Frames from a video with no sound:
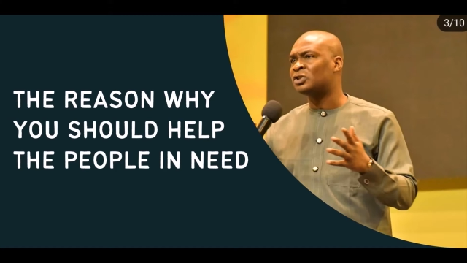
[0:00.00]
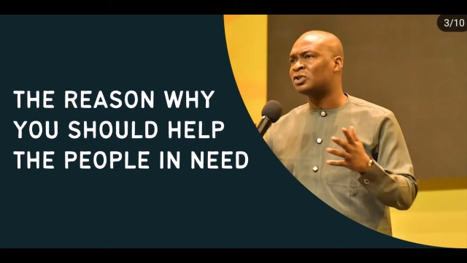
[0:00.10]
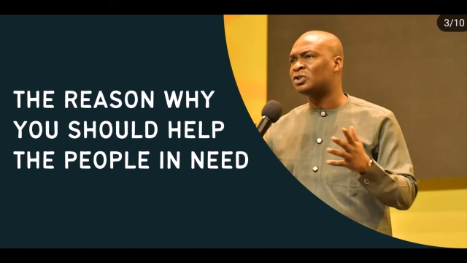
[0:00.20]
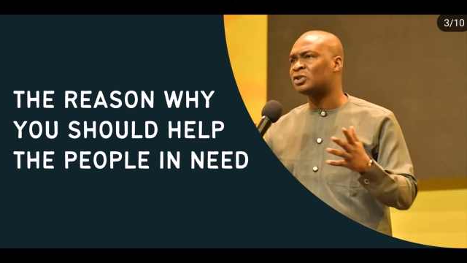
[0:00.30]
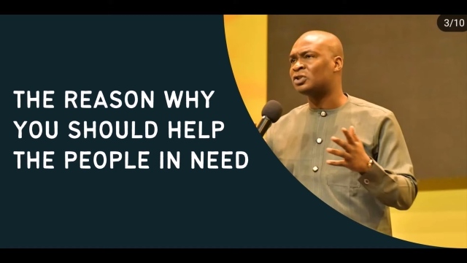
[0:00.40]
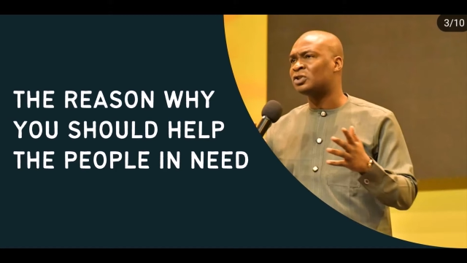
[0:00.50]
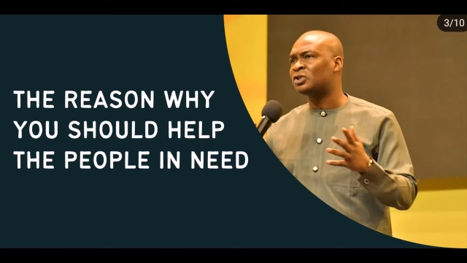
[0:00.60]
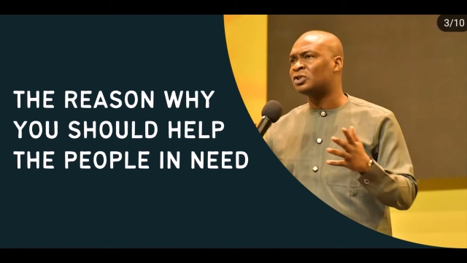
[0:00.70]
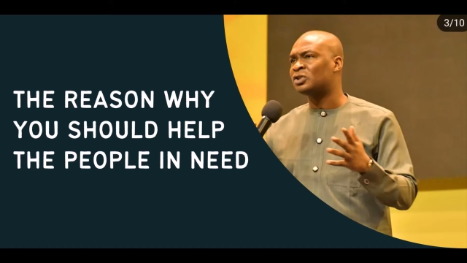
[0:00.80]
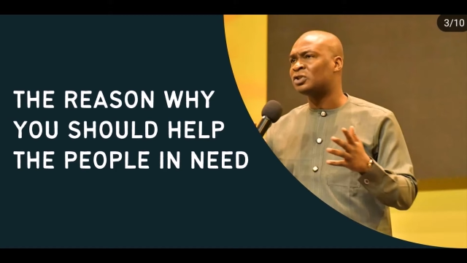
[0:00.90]

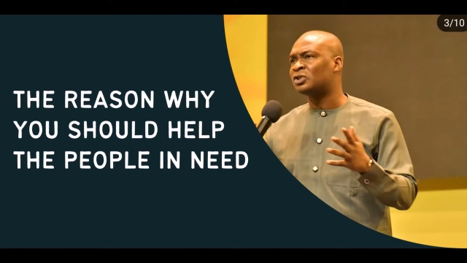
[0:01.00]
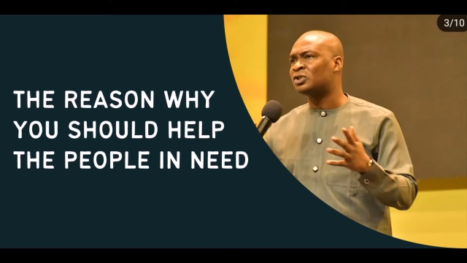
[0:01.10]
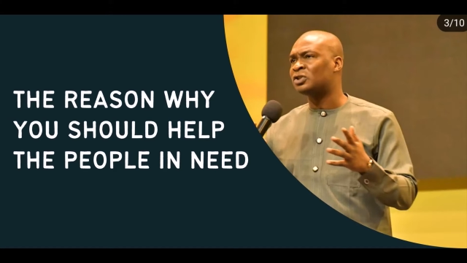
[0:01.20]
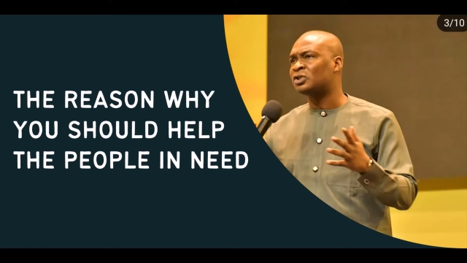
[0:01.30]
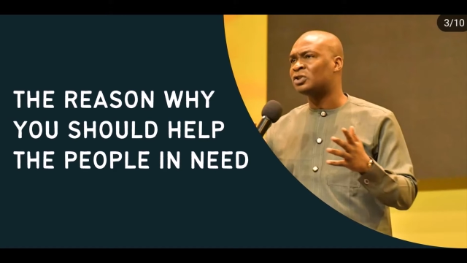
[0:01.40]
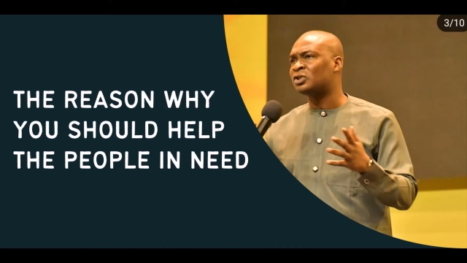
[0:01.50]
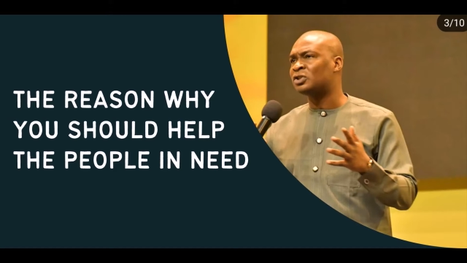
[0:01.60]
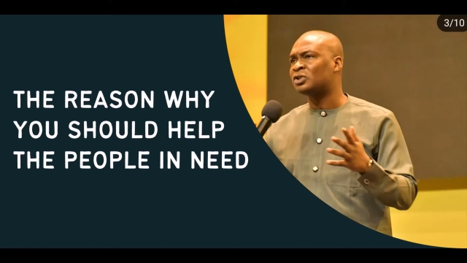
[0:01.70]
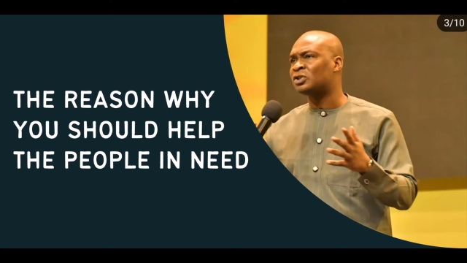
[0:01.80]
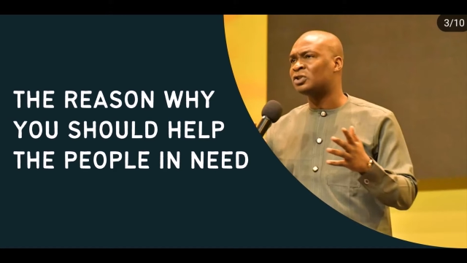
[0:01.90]

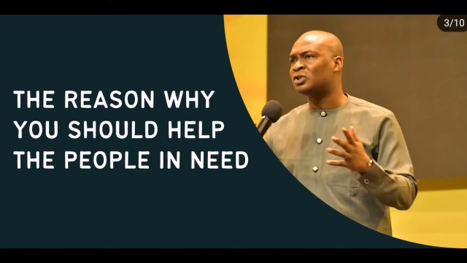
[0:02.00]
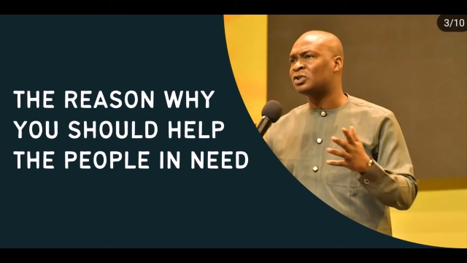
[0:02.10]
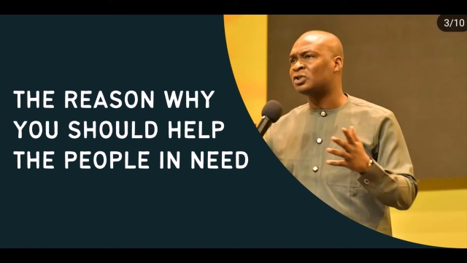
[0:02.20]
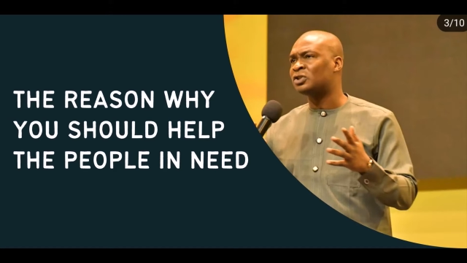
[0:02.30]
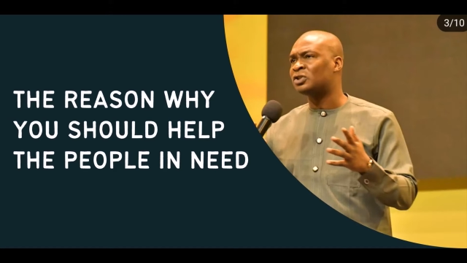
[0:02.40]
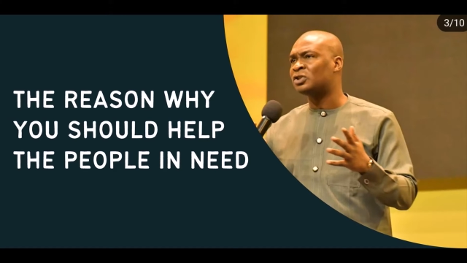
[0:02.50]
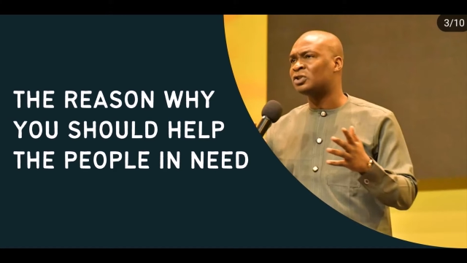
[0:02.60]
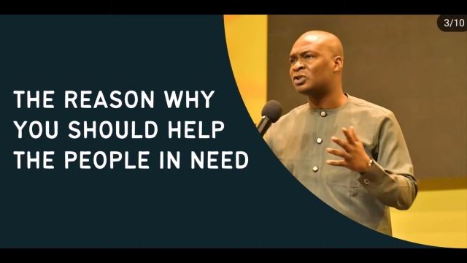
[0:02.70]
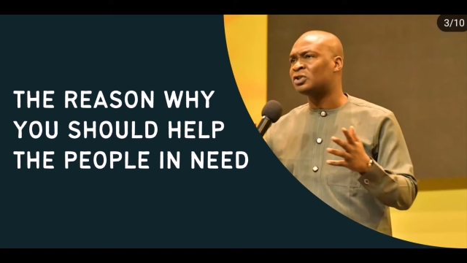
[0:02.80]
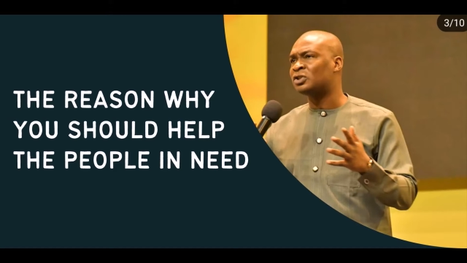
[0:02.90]

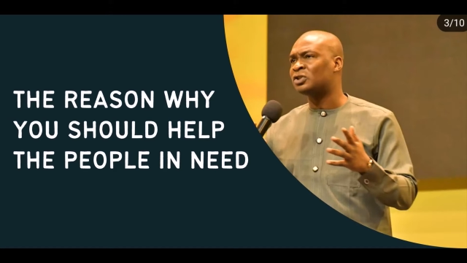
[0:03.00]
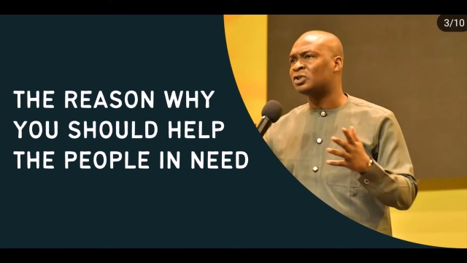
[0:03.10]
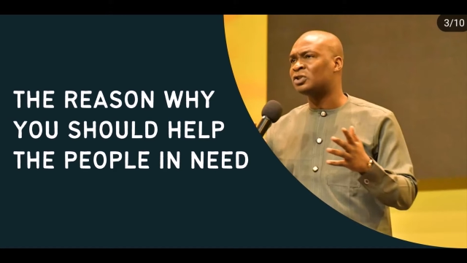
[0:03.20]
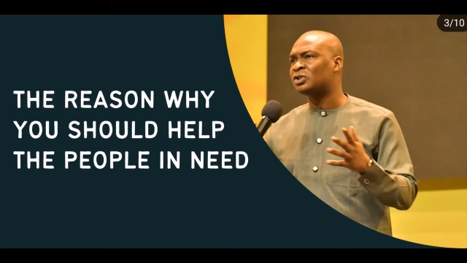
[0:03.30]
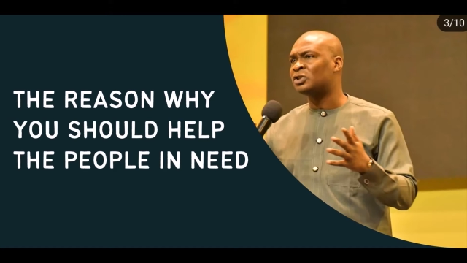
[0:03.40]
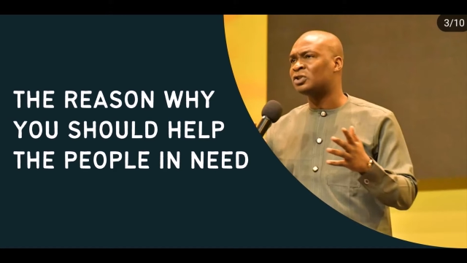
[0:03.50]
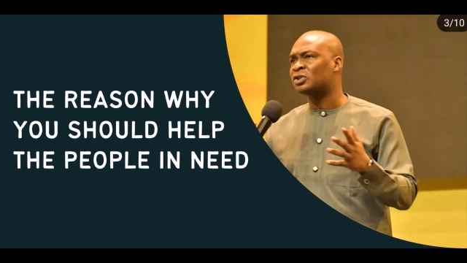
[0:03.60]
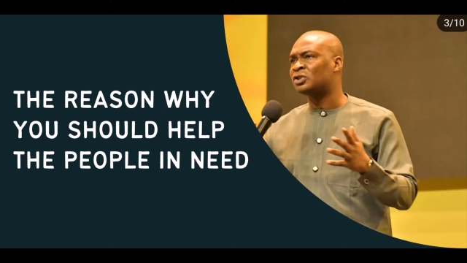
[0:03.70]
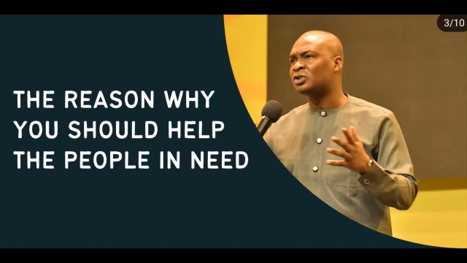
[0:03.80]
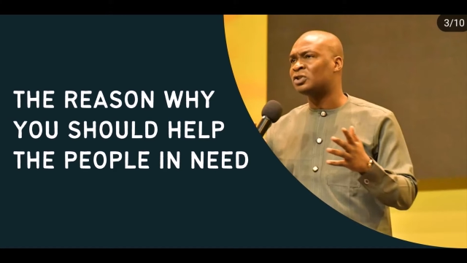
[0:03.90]

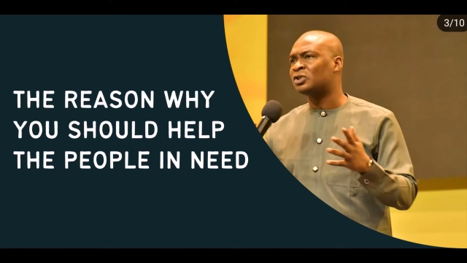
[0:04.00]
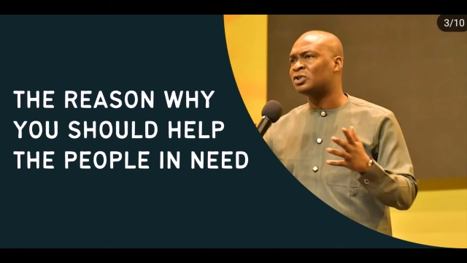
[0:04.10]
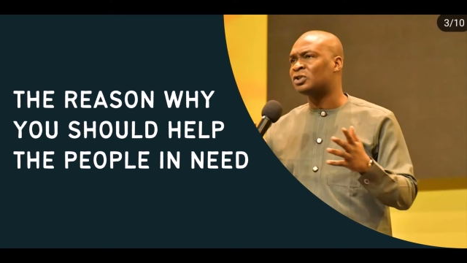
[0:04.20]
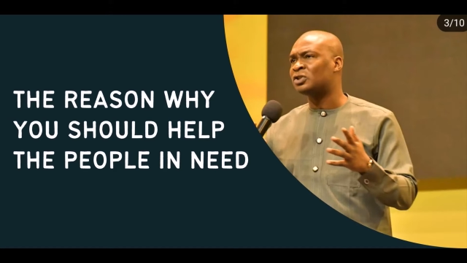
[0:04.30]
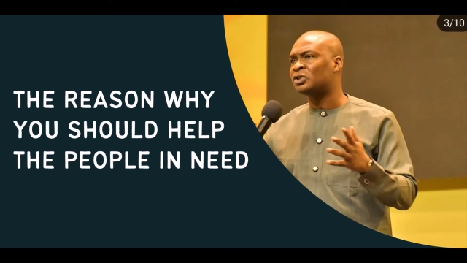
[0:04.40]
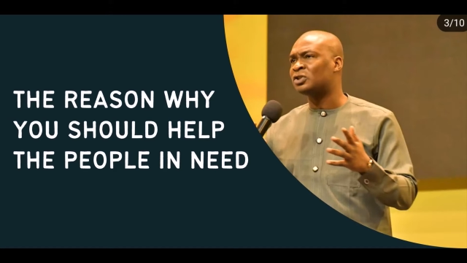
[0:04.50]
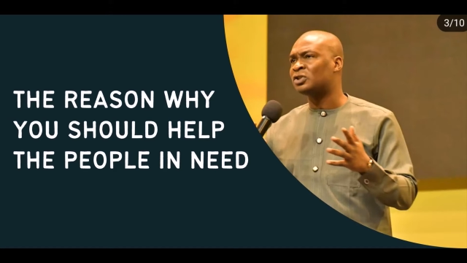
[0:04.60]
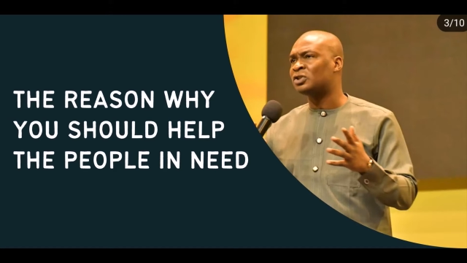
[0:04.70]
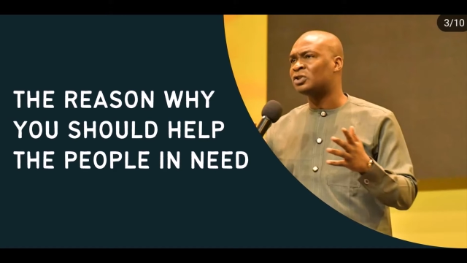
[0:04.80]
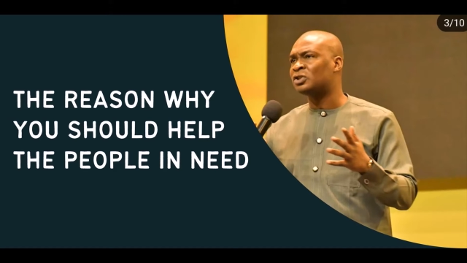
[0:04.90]

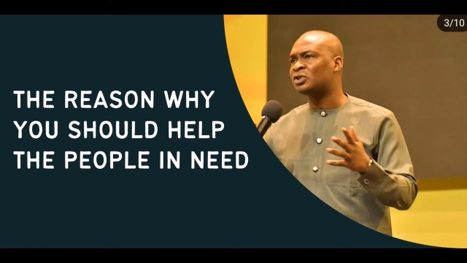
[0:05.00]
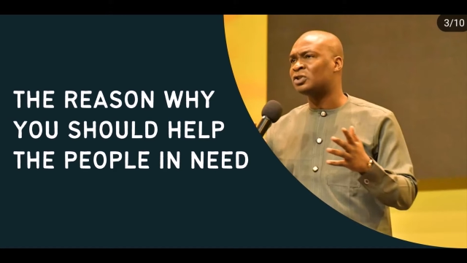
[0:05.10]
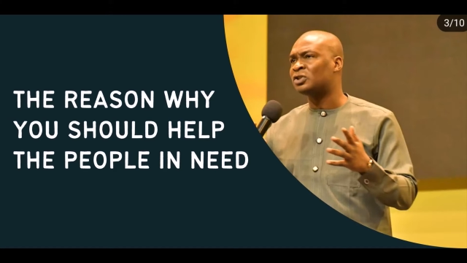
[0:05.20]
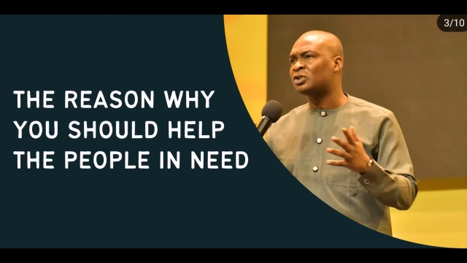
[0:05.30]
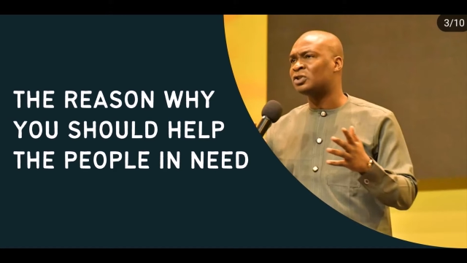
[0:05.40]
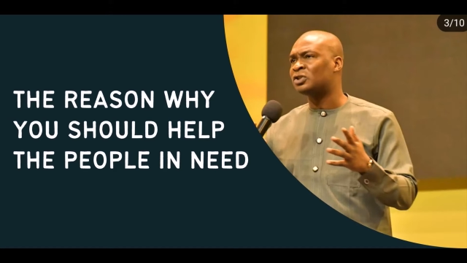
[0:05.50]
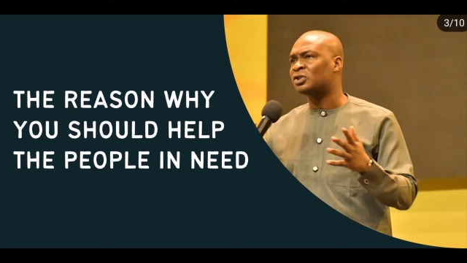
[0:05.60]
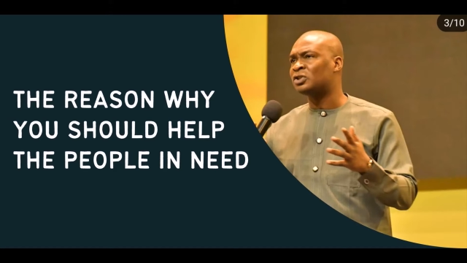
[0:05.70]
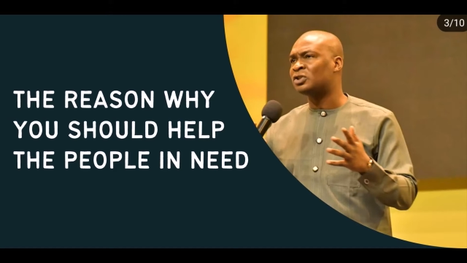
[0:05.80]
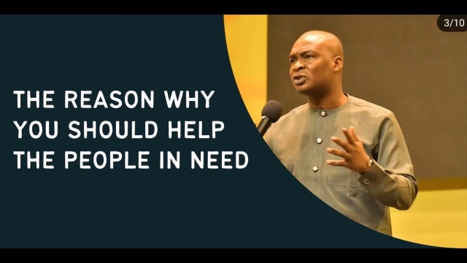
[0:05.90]

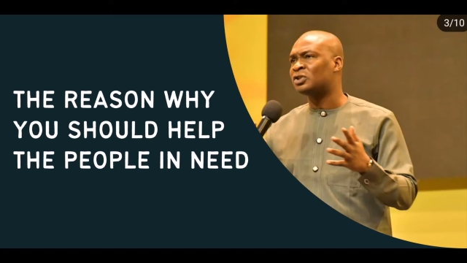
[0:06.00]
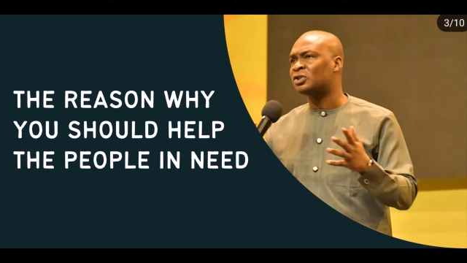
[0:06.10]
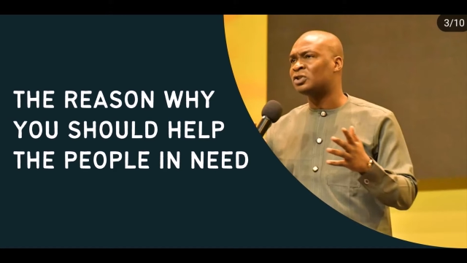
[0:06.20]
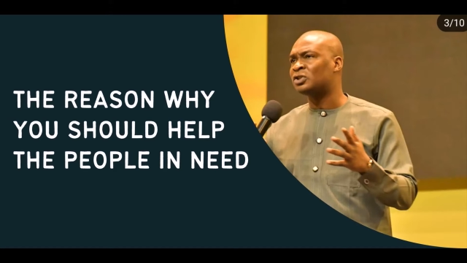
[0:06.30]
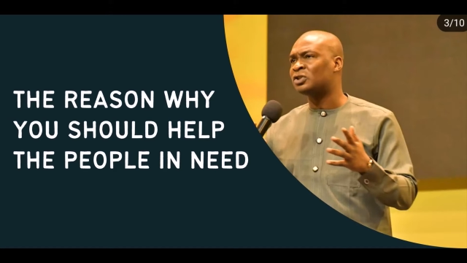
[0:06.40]
(no lip movement)